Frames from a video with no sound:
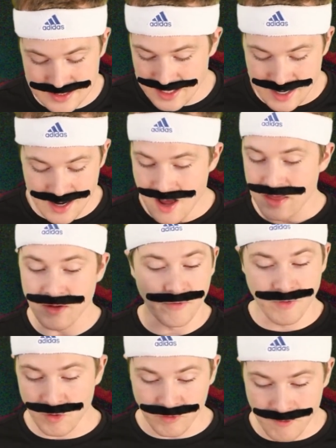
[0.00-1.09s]
see the
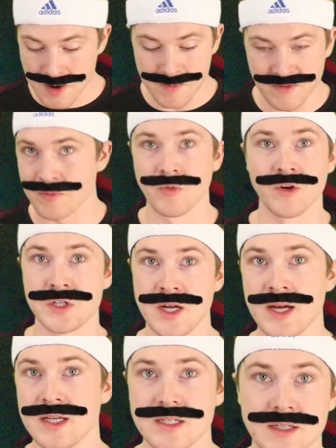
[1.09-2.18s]
full form of it from where
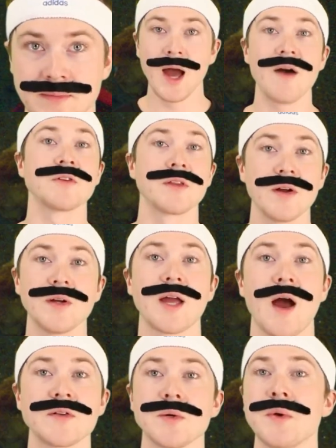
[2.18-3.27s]
she is. After their
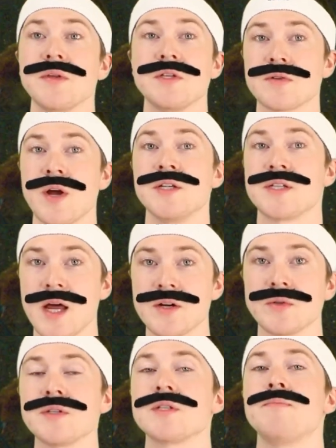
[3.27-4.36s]
encounter with these strange
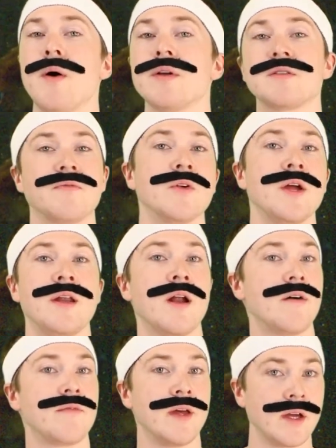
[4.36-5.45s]
tendrils, the boat is freed and
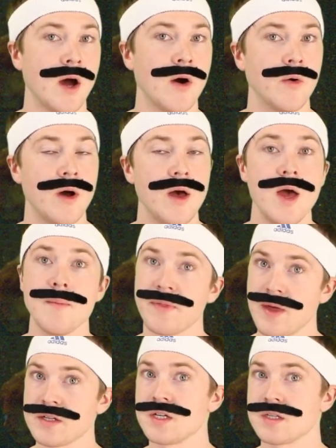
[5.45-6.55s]
off they go. But
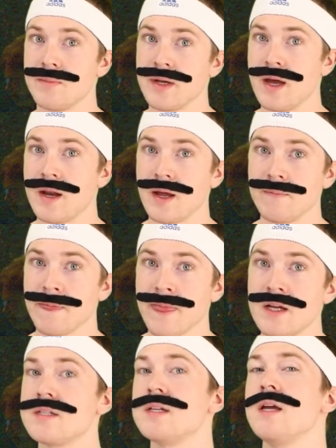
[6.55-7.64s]
that's just the beginning.
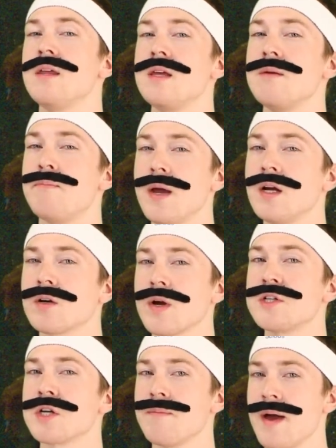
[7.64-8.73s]
See, the big
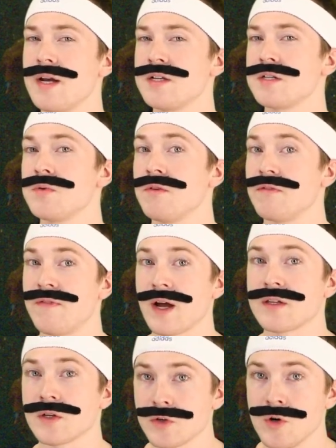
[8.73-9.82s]
creature manages to
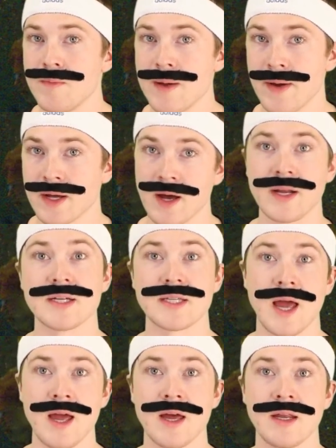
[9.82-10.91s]
infect a crewmate by cutting his
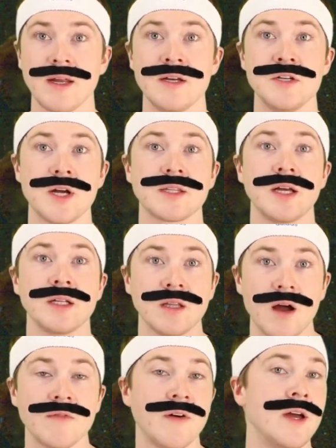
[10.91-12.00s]
hand, injecting
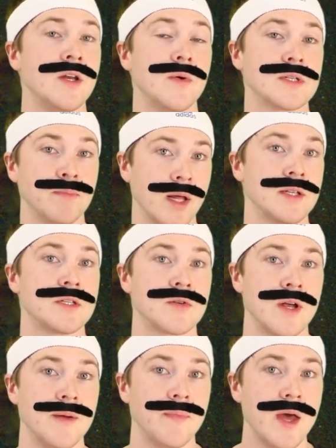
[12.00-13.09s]
larvae into his
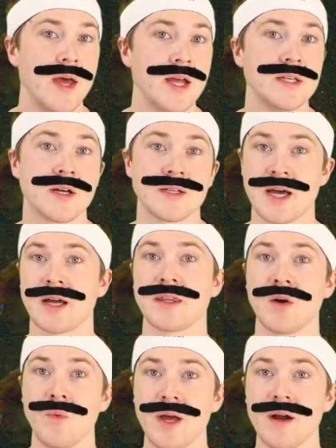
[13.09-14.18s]
bloodstream. He starts
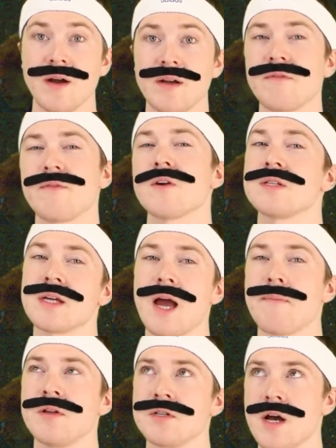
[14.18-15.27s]
acting weird, and at first the
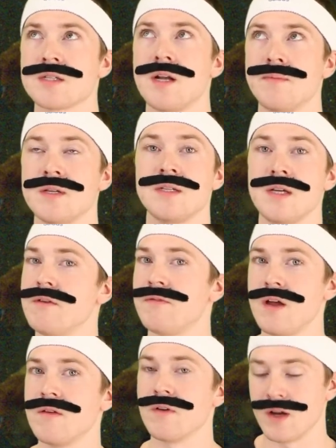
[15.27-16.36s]
captain chalks it up to sea
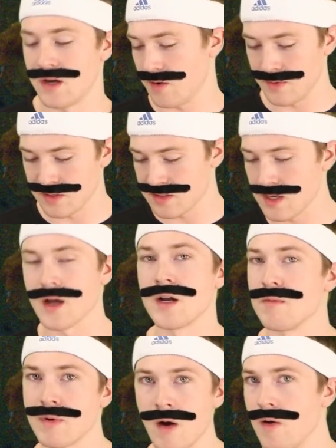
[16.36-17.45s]
fever, you know, when you're stuck on
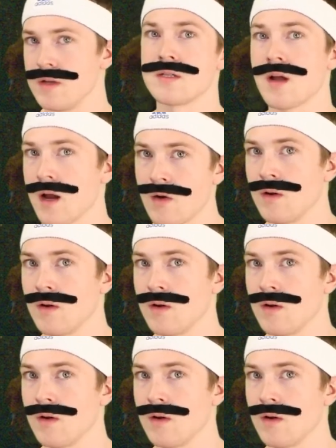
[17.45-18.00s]
a boat, you start